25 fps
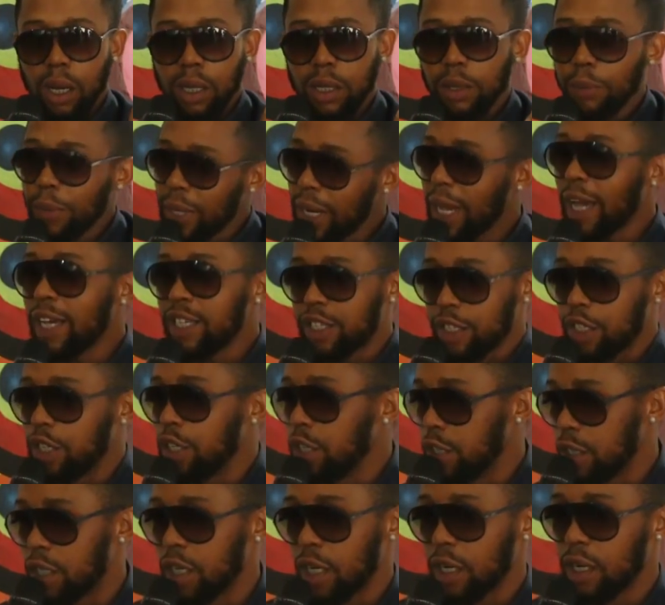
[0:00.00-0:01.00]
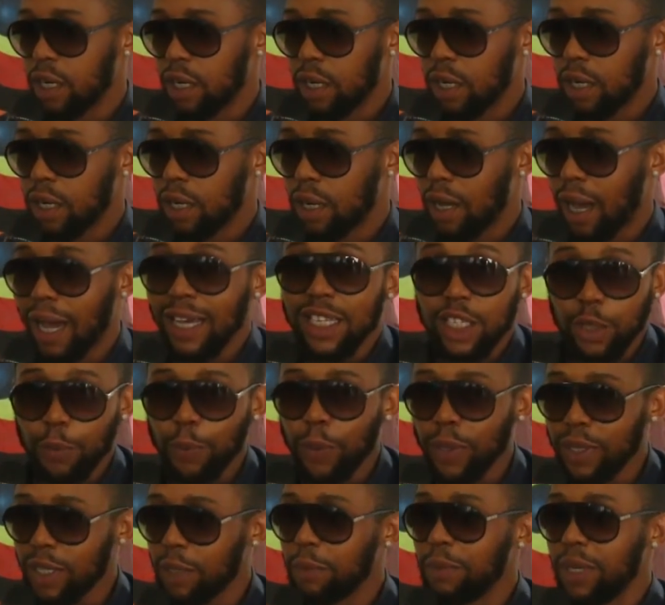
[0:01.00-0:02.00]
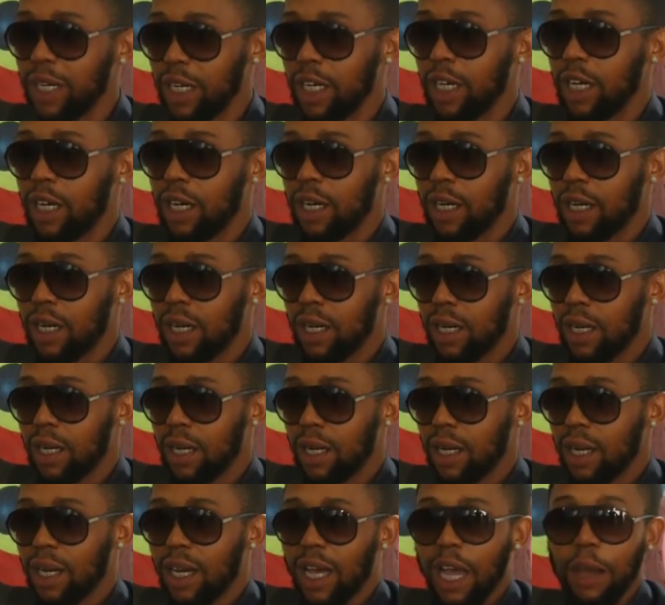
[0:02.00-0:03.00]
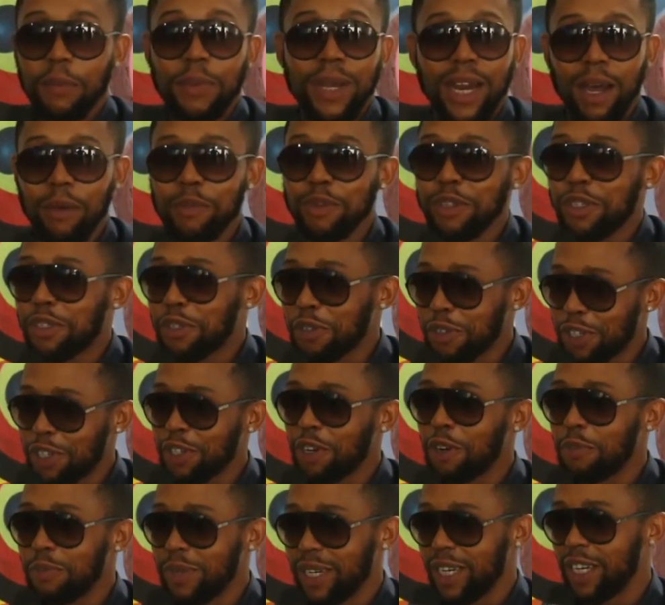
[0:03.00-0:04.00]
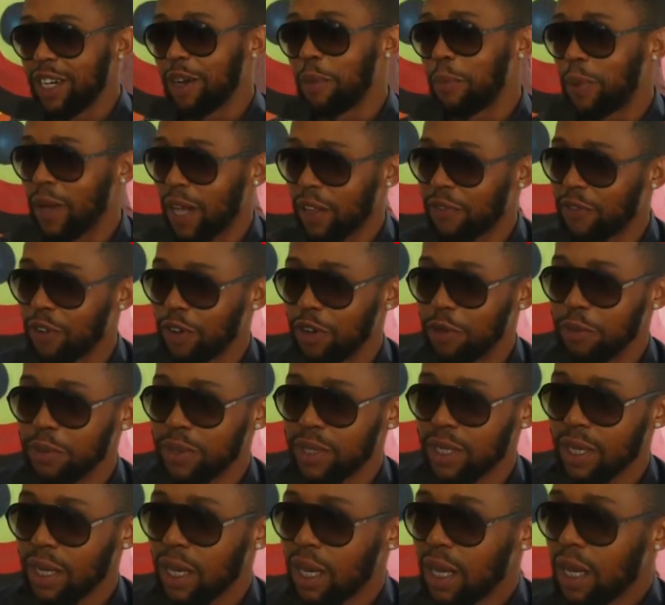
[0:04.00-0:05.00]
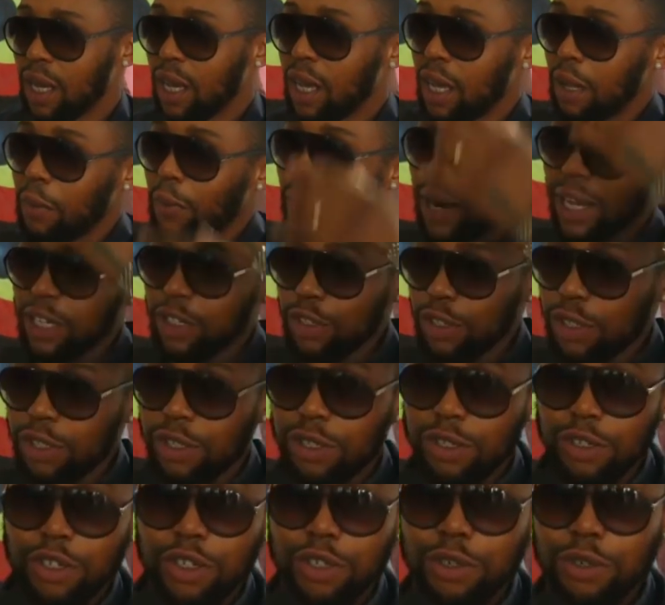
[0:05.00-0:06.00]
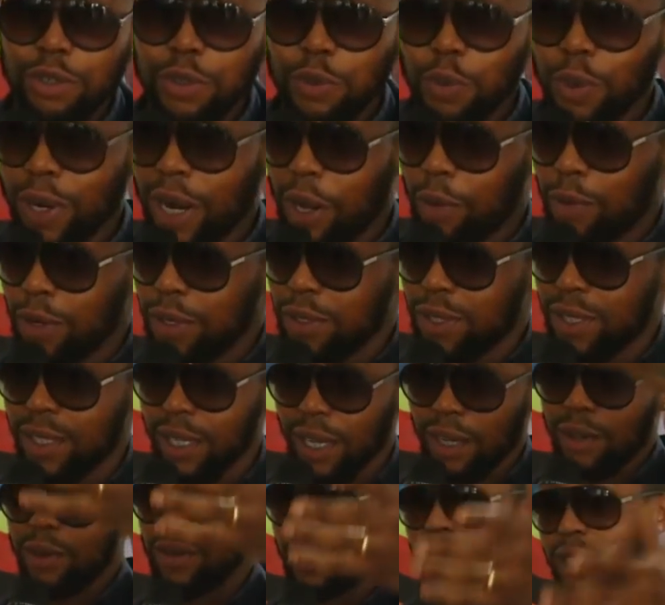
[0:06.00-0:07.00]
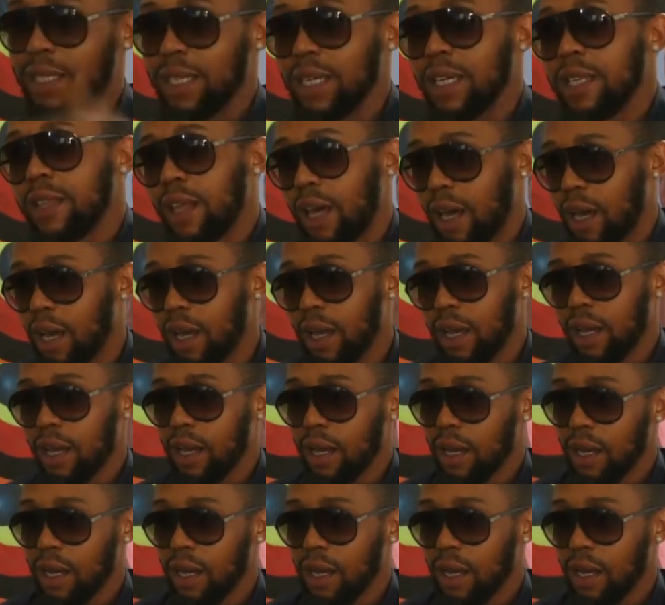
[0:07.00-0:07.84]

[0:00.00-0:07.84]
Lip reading: The media is good. I support the media. I mean, I'm on social media platforms, but I just choose what I want to circulate in there.